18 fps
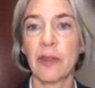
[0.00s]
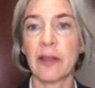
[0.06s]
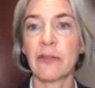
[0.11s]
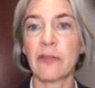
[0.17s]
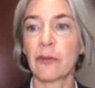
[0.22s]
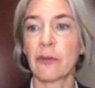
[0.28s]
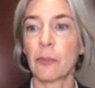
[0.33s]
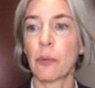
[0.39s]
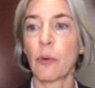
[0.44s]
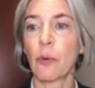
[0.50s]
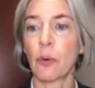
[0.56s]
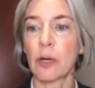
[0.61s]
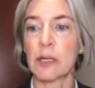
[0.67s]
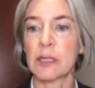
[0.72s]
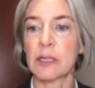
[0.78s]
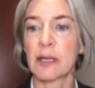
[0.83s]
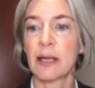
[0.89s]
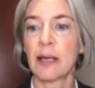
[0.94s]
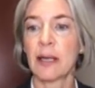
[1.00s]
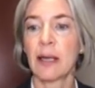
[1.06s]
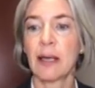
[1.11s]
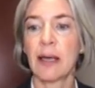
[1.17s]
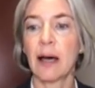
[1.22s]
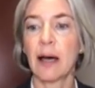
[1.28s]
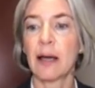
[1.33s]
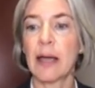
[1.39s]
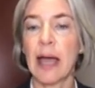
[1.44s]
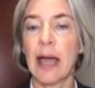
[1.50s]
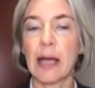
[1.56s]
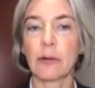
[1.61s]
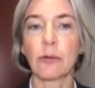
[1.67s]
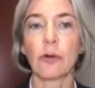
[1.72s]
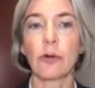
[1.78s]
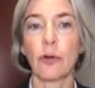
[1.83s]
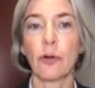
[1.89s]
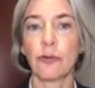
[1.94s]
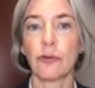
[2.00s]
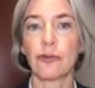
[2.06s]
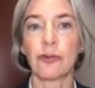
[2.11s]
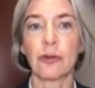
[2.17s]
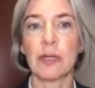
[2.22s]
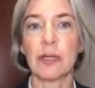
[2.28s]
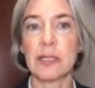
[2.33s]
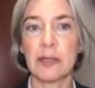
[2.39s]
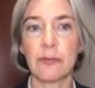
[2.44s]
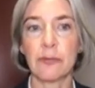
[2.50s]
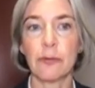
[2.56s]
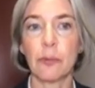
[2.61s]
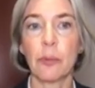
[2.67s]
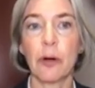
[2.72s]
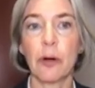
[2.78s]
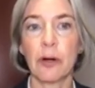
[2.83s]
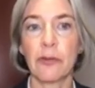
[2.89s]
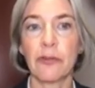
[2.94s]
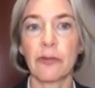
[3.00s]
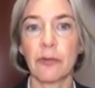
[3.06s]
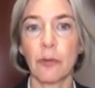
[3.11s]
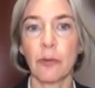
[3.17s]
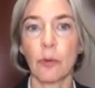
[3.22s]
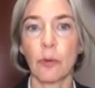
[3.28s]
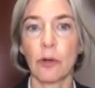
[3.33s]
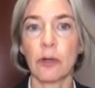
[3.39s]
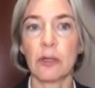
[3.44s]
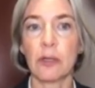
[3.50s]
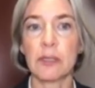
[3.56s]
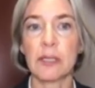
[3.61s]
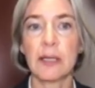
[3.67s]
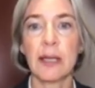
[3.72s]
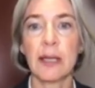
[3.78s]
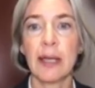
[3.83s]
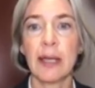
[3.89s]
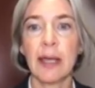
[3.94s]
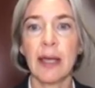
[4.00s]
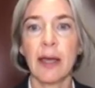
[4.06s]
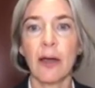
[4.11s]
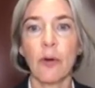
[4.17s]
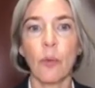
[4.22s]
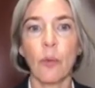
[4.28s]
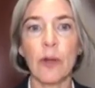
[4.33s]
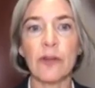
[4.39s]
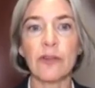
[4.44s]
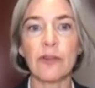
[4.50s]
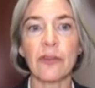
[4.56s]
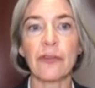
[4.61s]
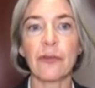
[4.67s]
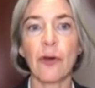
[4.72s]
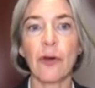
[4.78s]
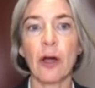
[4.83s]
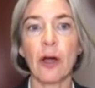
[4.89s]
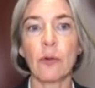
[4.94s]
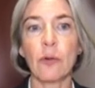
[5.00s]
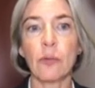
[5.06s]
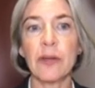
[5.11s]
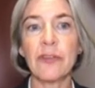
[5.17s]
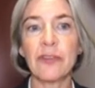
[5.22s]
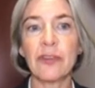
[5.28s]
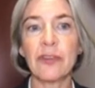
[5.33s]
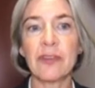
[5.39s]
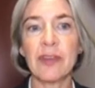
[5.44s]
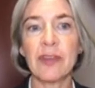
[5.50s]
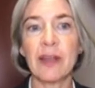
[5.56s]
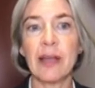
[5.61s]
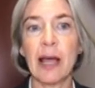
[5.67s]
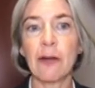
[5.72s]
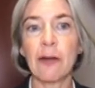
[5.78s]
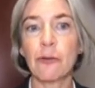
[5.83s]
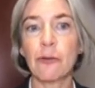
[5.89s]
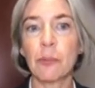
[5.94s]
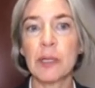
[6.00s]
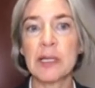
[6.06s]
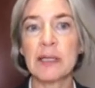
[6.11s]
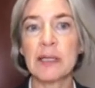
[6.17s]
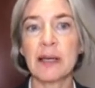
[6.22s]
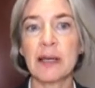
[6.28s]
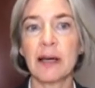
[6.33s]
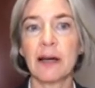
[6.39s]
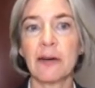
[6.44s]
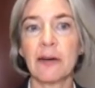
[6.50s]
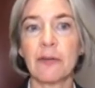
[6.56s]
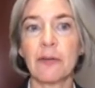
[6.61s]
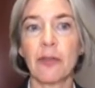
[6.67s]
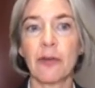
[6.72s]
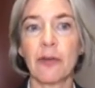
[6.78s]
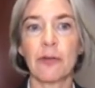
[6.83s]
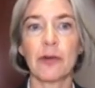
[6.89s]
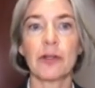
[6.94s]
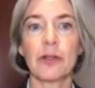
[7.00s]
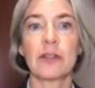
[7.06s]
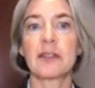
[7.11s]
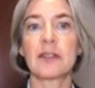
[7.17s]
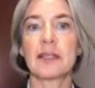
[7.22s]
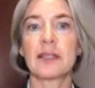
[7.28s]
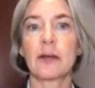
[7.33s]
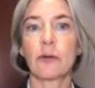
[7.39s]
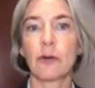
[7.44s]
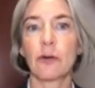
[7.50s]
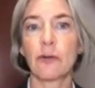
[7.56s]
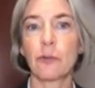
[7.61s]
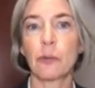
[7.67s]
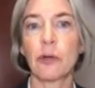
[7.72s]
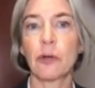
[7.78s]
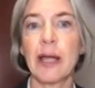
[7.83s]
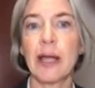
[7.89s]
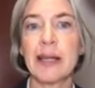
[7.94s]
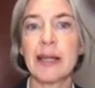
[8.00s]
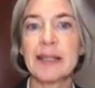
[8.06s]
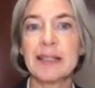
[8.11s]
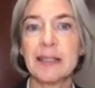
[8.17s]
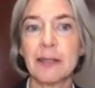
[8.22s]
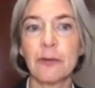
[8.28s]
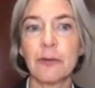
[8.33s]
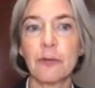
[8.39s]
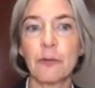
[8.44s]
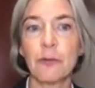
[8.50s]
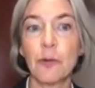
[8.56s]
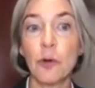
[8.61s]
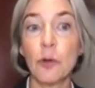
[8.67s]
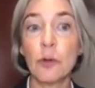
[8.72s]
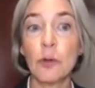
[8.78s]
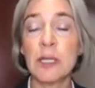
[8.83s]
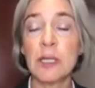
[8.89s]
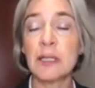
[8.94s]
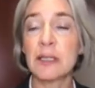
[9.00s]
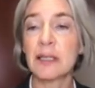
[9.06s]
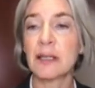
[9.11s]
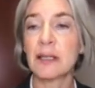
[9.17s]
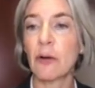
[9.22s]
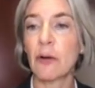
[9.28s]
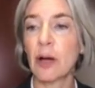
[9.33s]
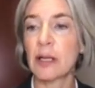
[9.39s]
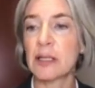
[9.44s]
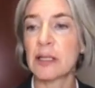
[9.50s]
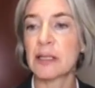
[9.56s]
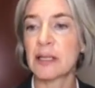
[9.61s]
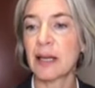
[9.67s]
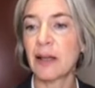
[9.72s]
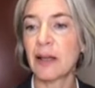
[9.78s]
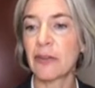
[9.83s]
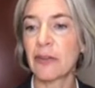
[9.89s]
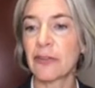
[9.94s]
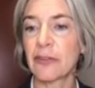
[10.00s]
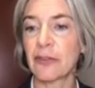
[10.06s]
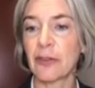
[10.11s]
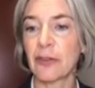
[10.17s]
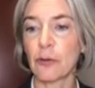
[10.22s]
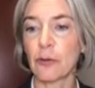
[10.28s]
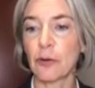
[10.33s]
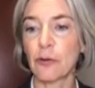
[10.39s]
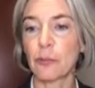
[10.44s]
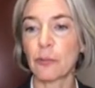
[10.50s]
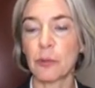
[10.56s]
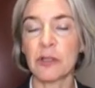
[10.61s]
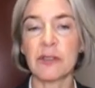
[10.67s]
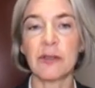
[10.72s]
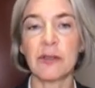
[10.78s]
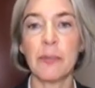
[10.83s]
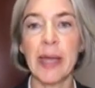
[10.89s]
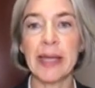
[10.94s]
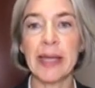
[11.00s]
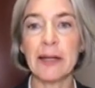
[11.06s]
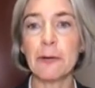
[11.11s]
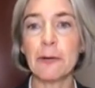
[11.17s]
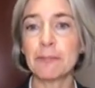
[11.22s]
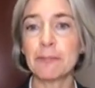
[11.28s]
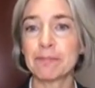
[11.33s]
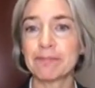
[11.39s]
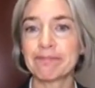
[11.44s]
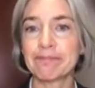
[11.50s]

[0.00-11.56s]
that support agriculture in different parts of the world. We just saw a recent announcement of the first CRISPR-edited food to go on sale. This is the CRISPR tomato.